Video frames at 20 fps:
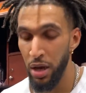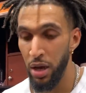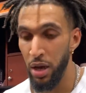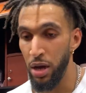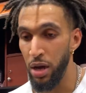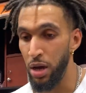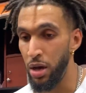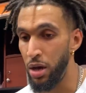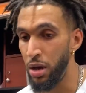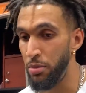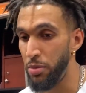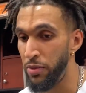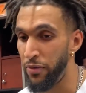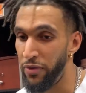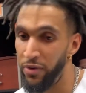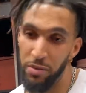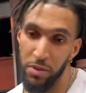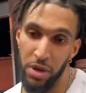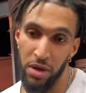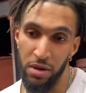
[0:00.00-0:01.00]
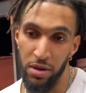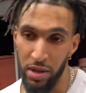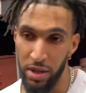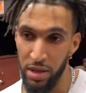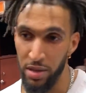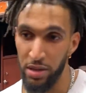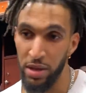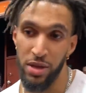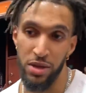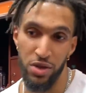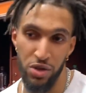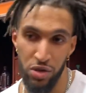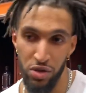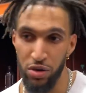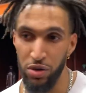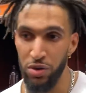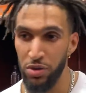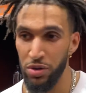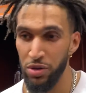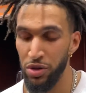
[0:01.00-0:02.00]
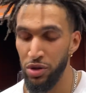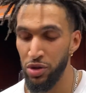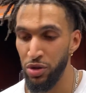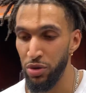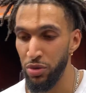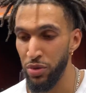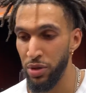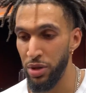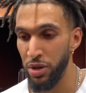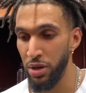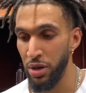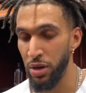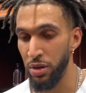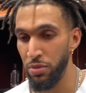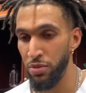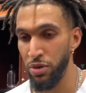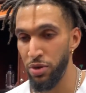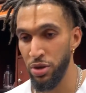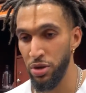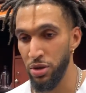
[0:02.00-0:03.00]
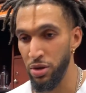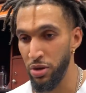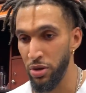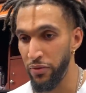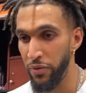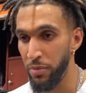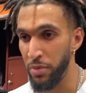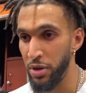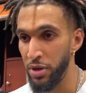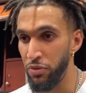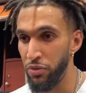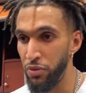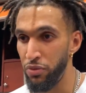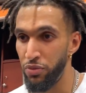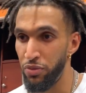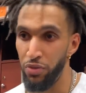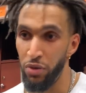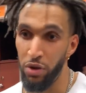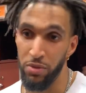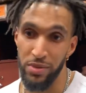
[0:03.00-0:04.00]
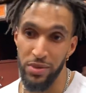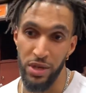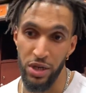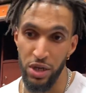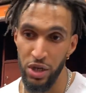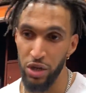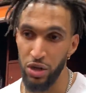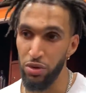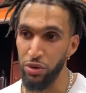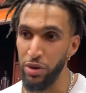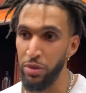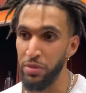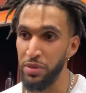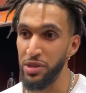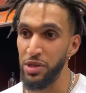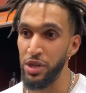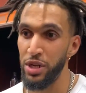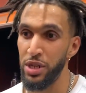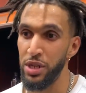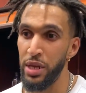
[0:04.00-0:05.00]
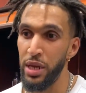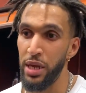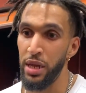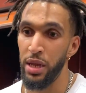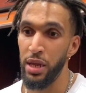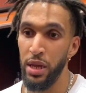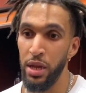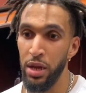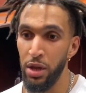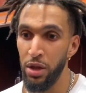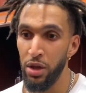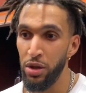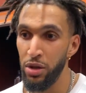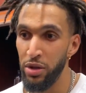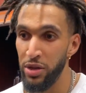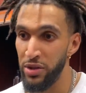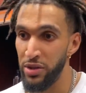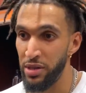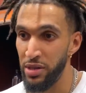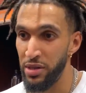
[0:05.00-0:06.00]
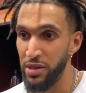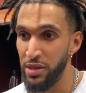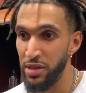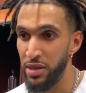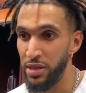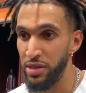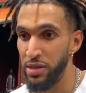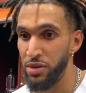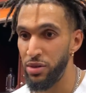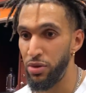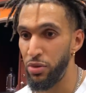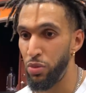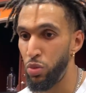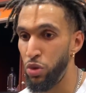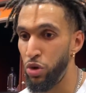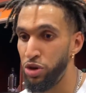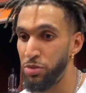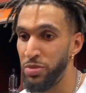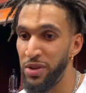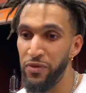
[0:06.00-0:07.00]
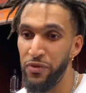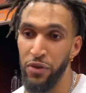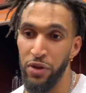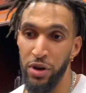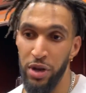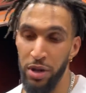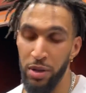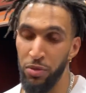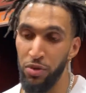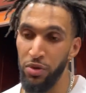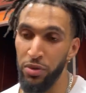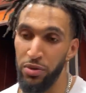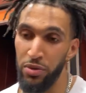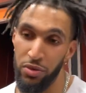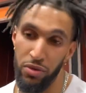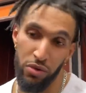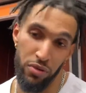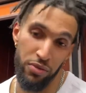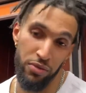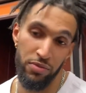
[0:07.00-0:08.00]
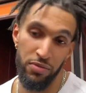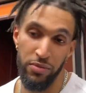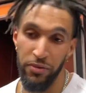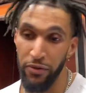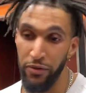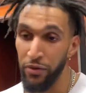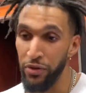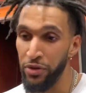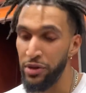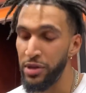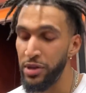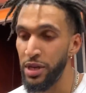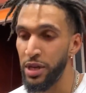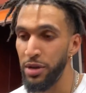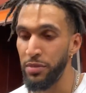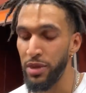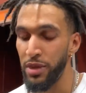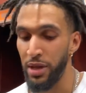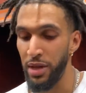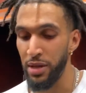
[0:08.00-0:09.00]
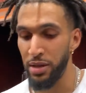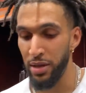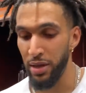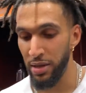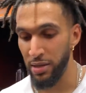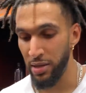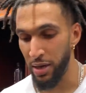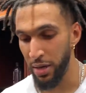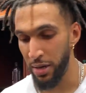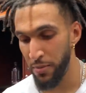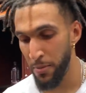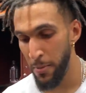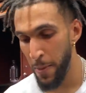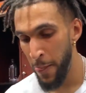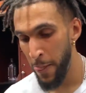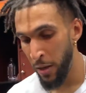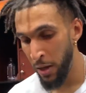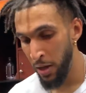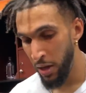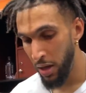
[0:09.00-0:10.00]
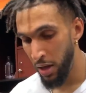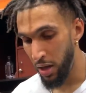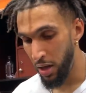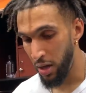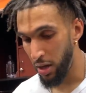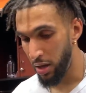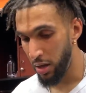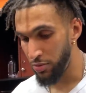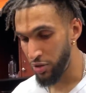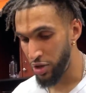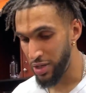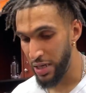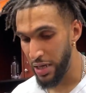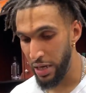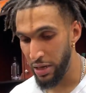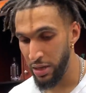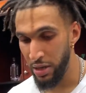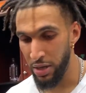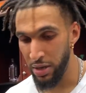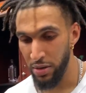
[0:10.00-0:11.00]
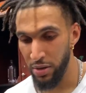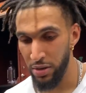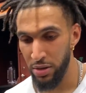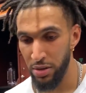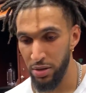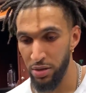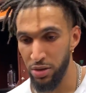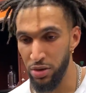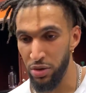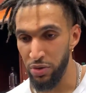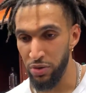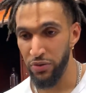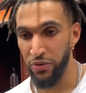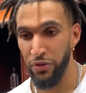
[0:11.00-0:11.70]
Um, if I'm in, like so, so with uh, Book, you know, if I'm in the wrong position or in a position that is, is, is you know works best for him or, or for the team at that, that time, um, just getting there, you know,